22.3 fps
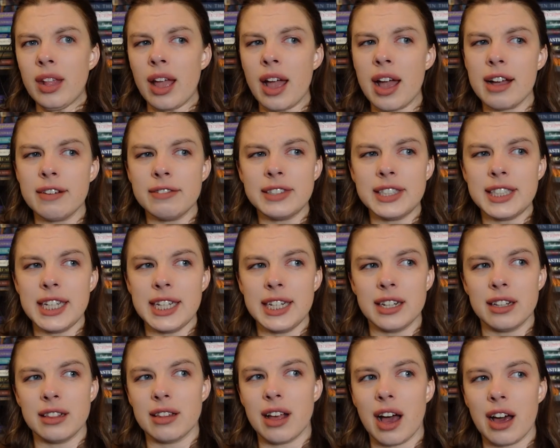I've
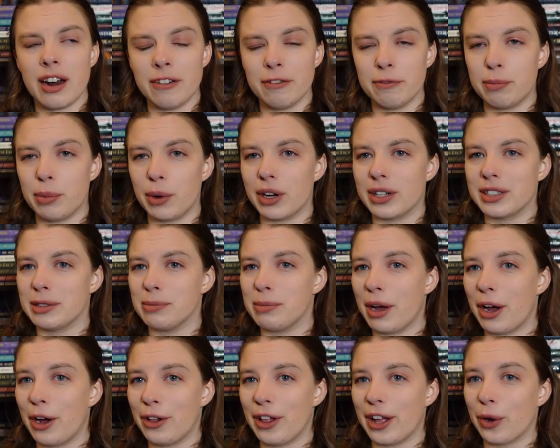seen a lot of books
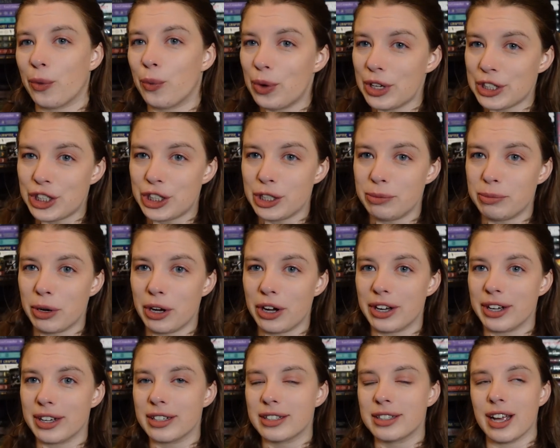about, like, witchy
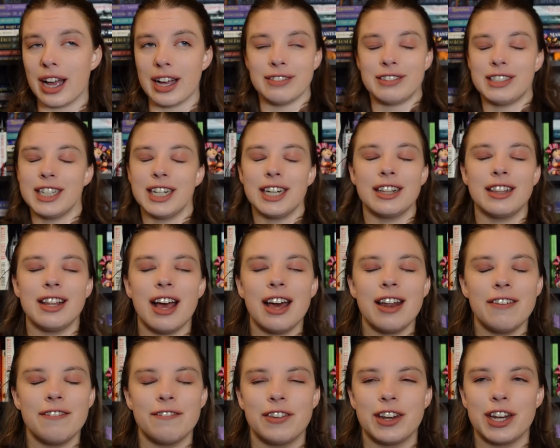books. I've seen a
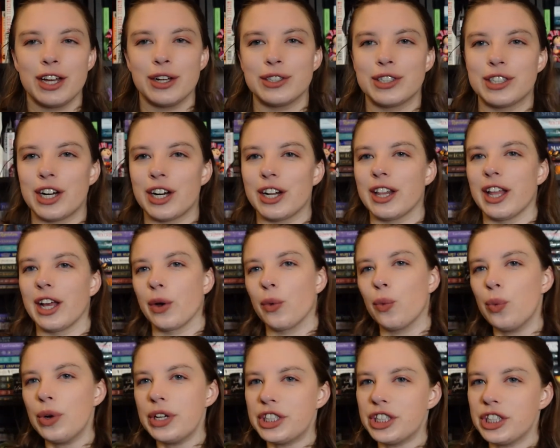lot of videos that are,
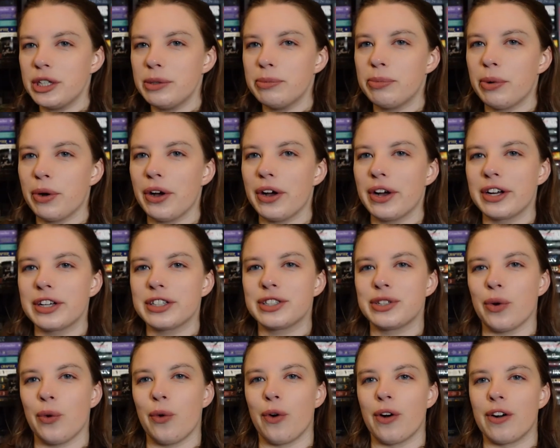like, witchy
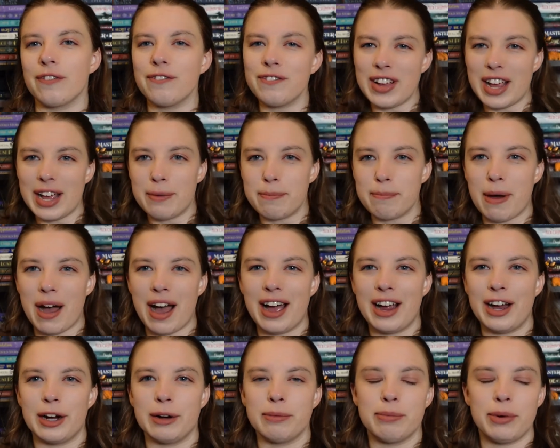books or
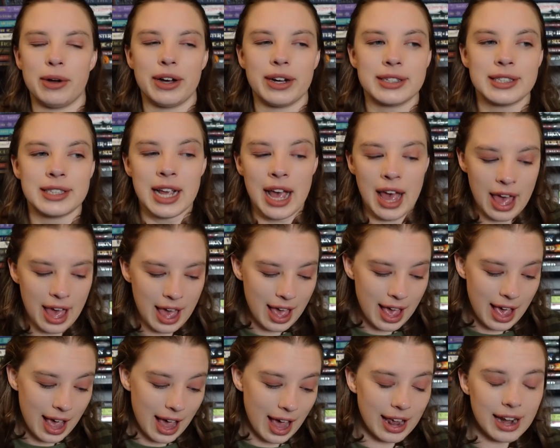vampire books.
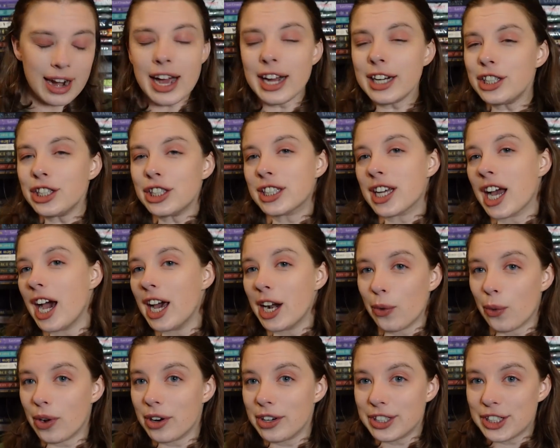And I just
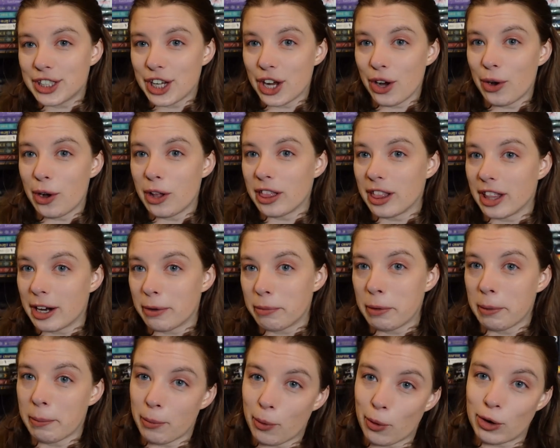kind of wanted to go a little
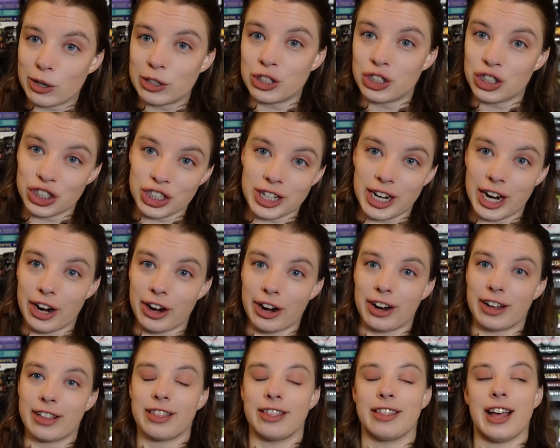bit more
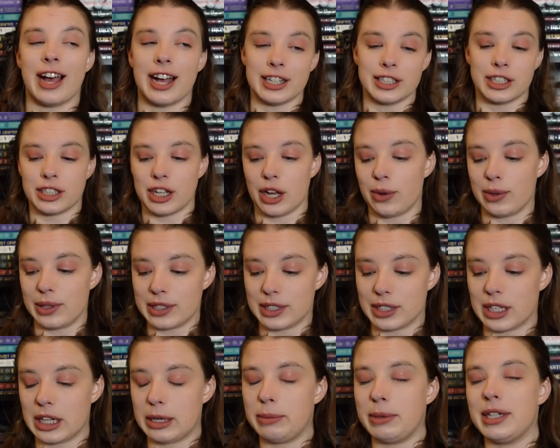generic than that. So this
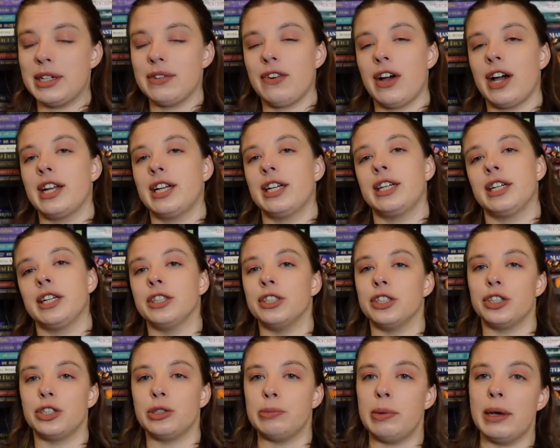is going to be divided
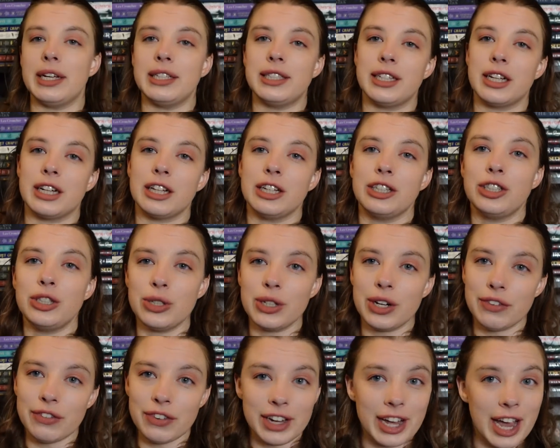into basically two
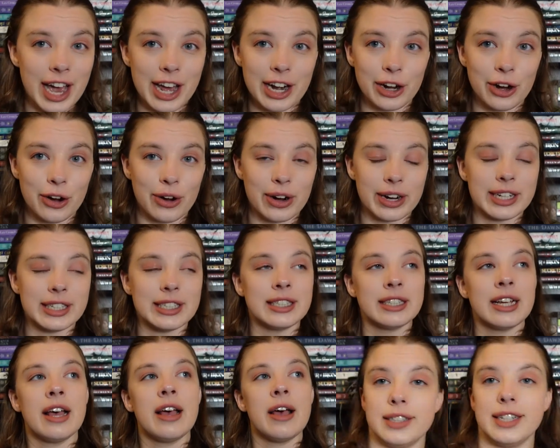different
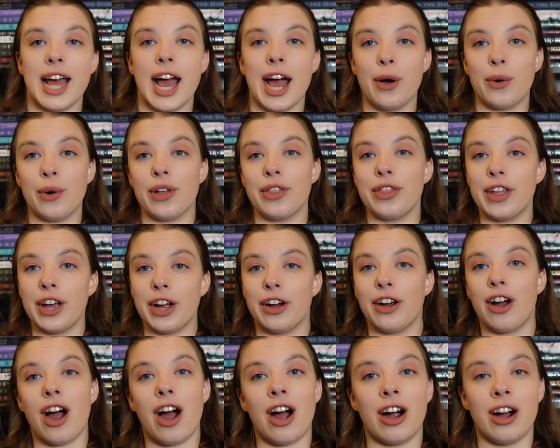categories. Now,
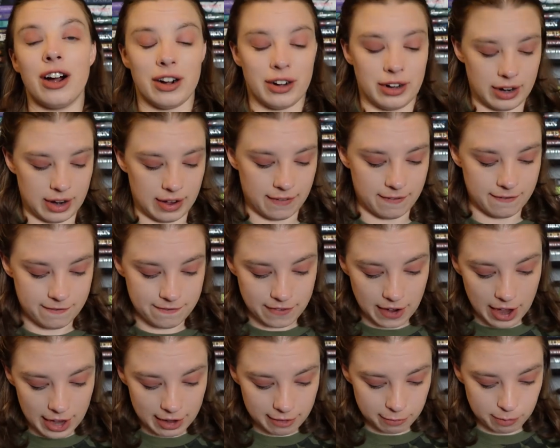there are
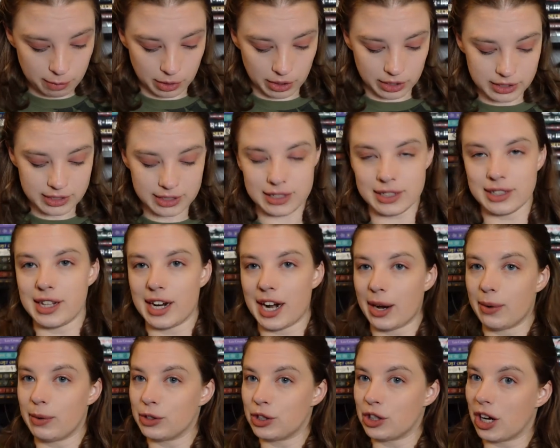five books that
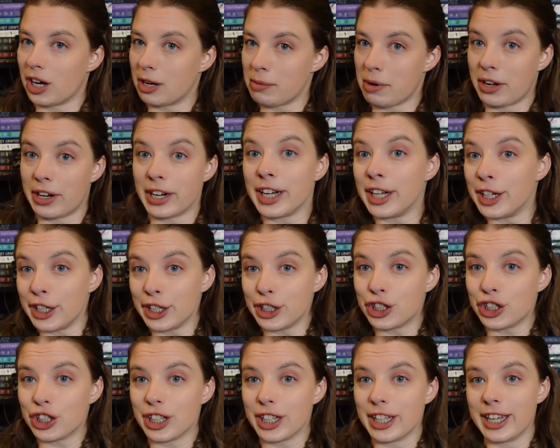I will talk about
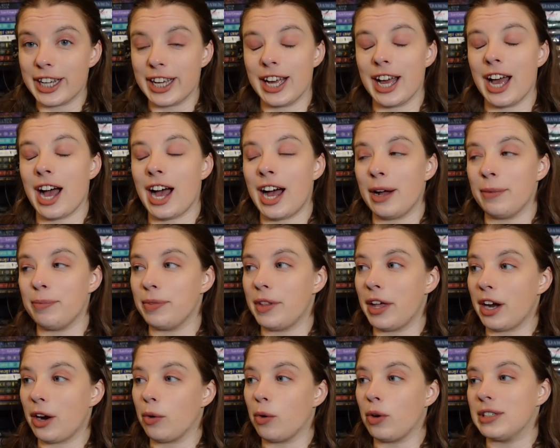initially
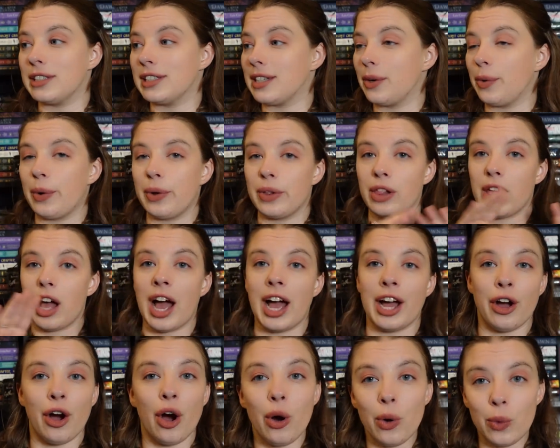that are ones that
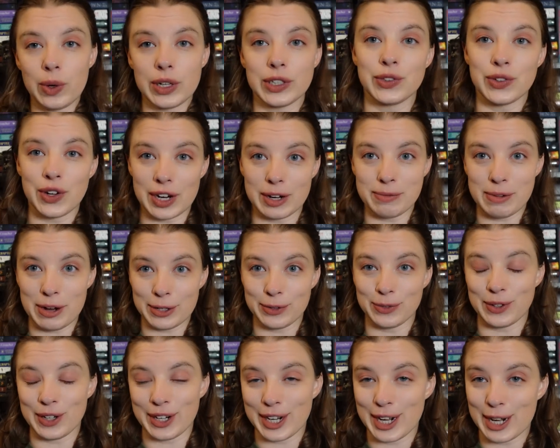I always
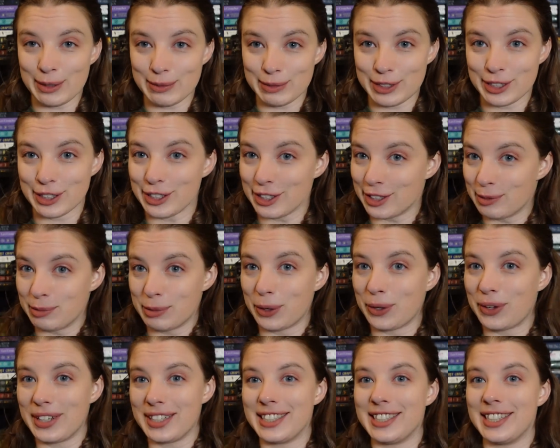recommend when it comes to the
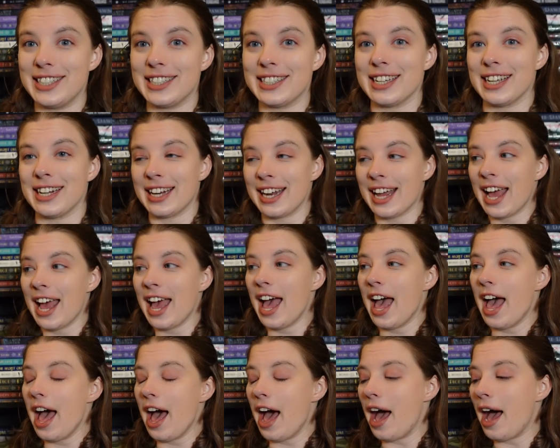spooky season.
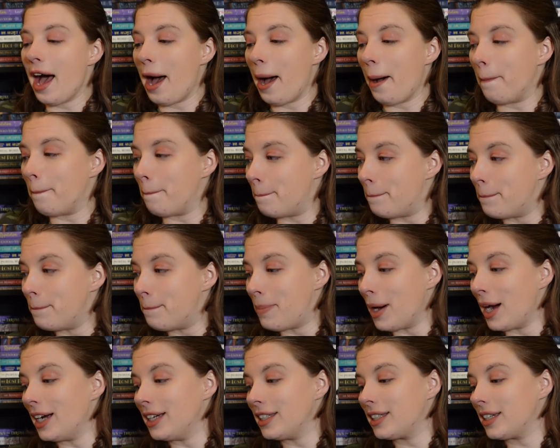
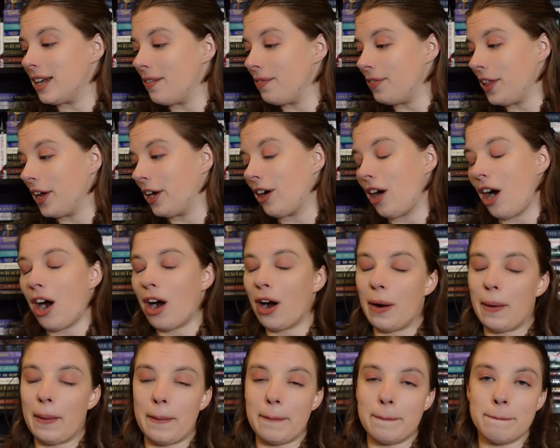But there
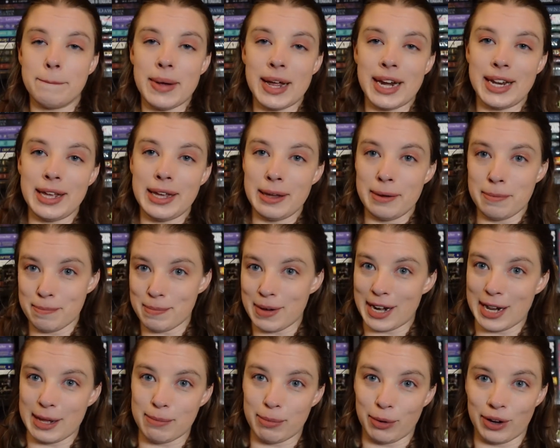are many,
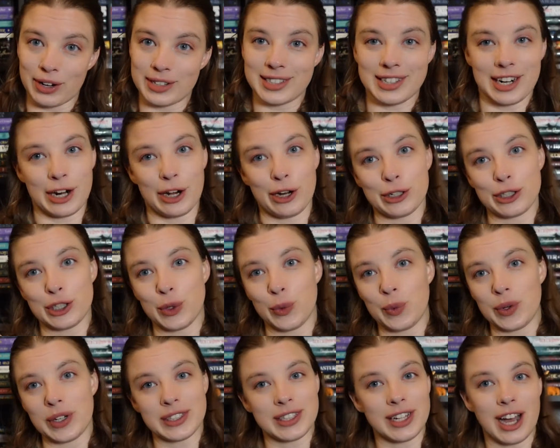many books that I also
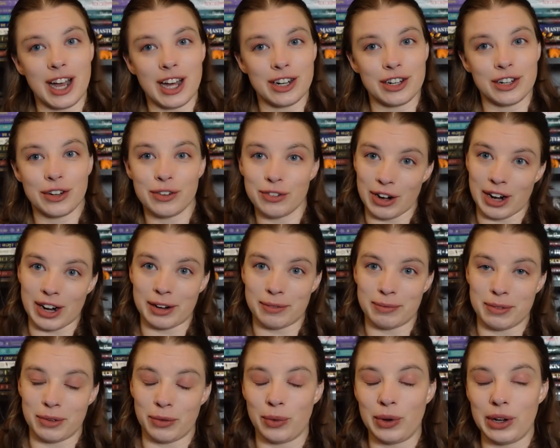will not
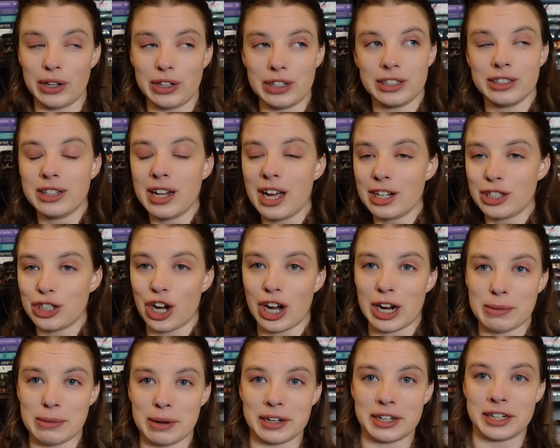
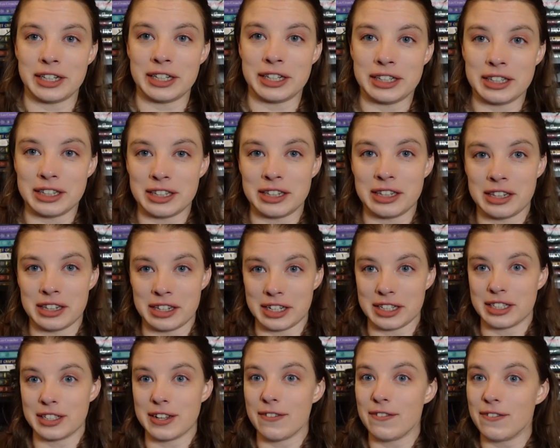talk about in
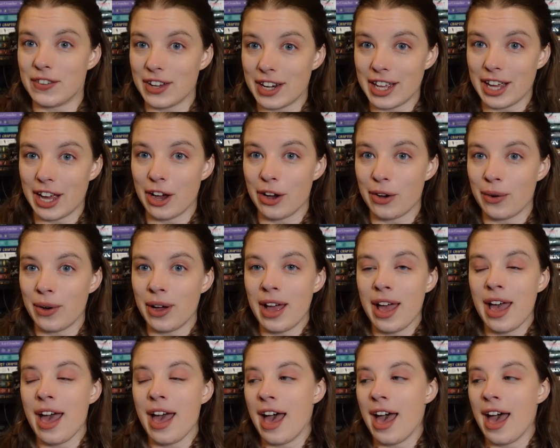this video.